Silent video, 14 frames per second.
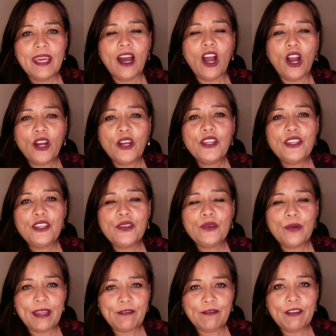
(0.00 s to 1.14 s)
Are you
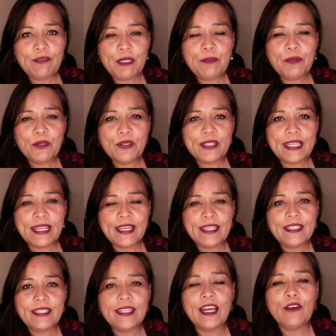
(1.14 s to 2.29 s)
at
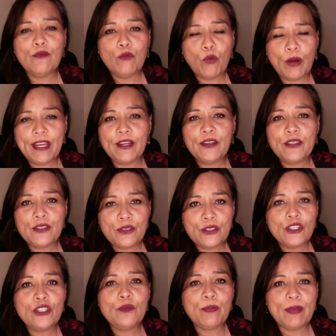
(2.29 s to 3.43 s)
50% of where you
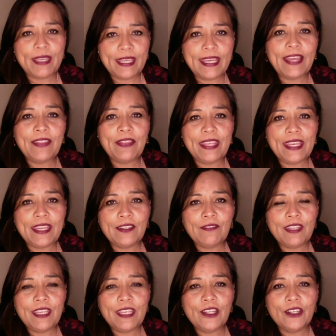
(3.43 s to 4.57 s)
should be at the end of the
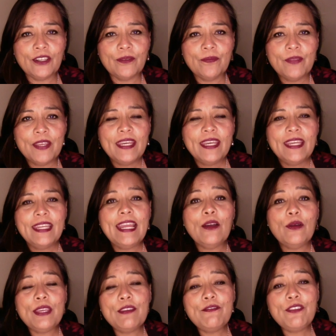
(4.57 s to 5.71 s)
year? Now,
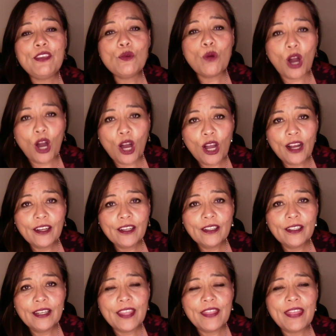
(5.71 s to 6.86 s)
if you are,
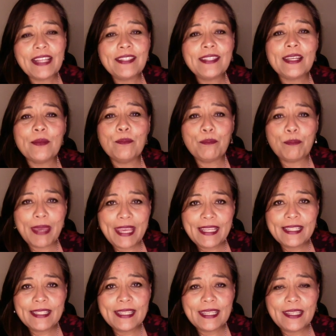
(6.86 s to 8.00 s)
that's
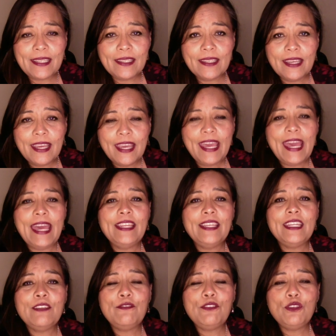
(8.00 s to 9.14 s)
amazing. And
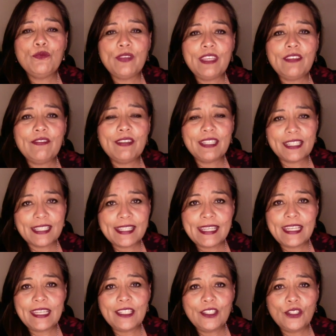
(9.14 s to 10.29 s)
if you've even
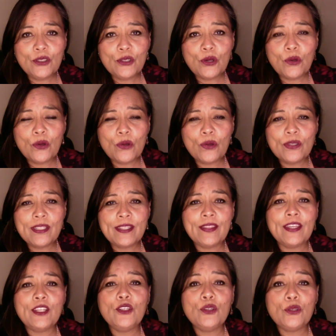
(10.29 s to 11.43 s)
exceeded your goals,
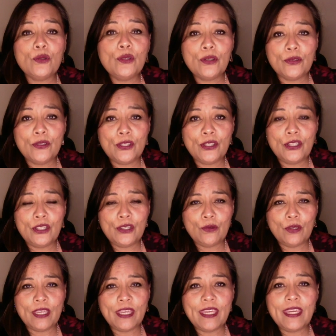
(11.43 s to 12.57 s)
then kudos to
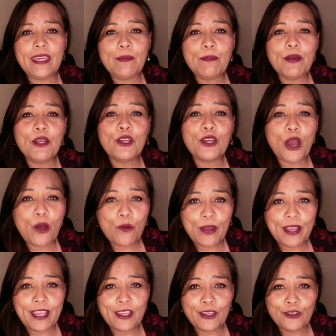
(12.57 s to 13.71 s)
you. Keep
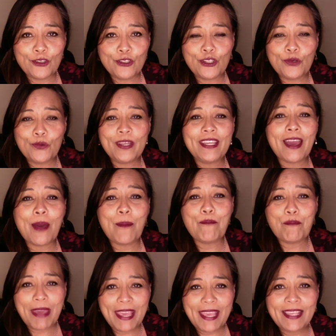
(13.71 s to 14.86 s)
going. You're doing
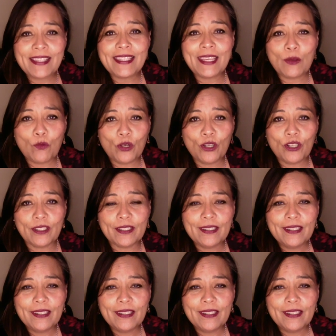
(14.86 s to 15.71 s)
amazing work.